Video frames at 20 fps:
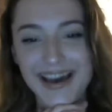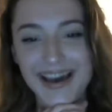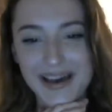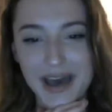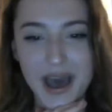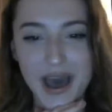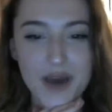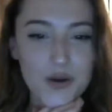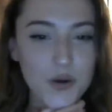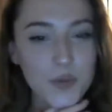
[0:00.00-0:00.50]

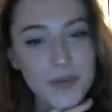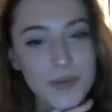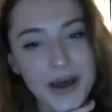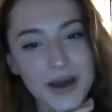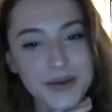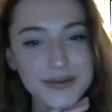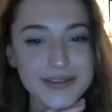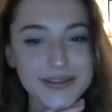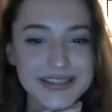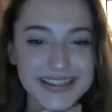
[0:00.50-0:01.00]
How
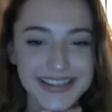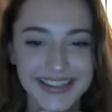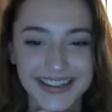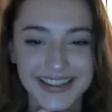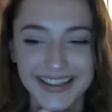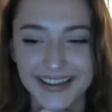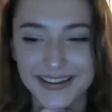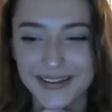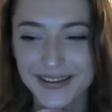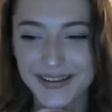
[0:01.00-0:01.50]
about?
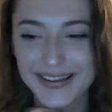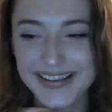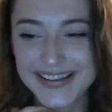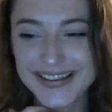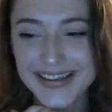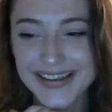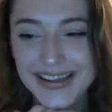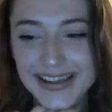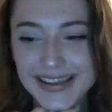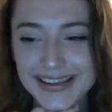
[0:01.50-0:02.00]

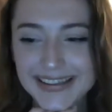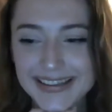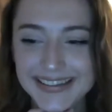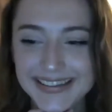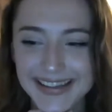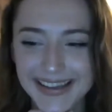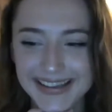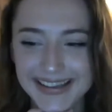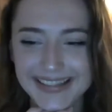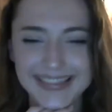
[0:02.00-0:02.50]

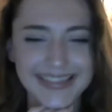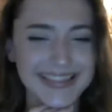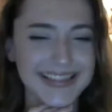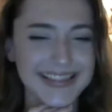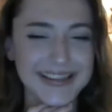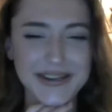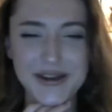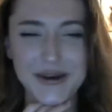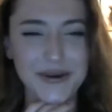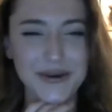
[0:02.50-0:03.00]
Like,
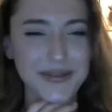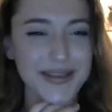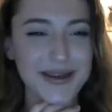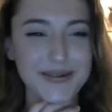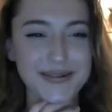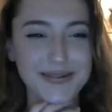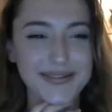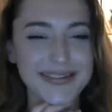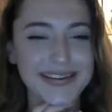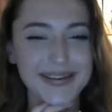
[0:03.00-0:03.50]
no, that
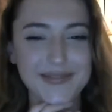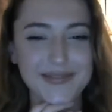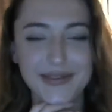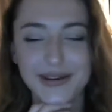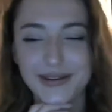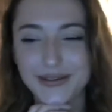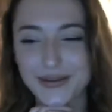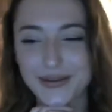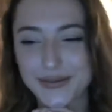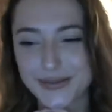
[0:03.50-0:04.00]
wasn't even
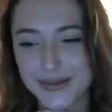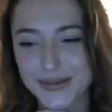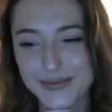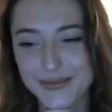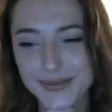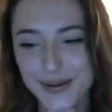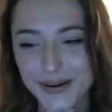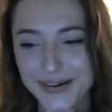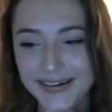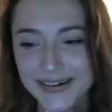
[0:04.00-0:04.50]
close. I'm
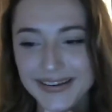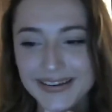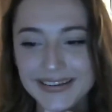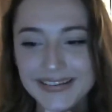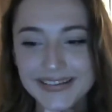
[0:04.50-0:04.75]
sorry.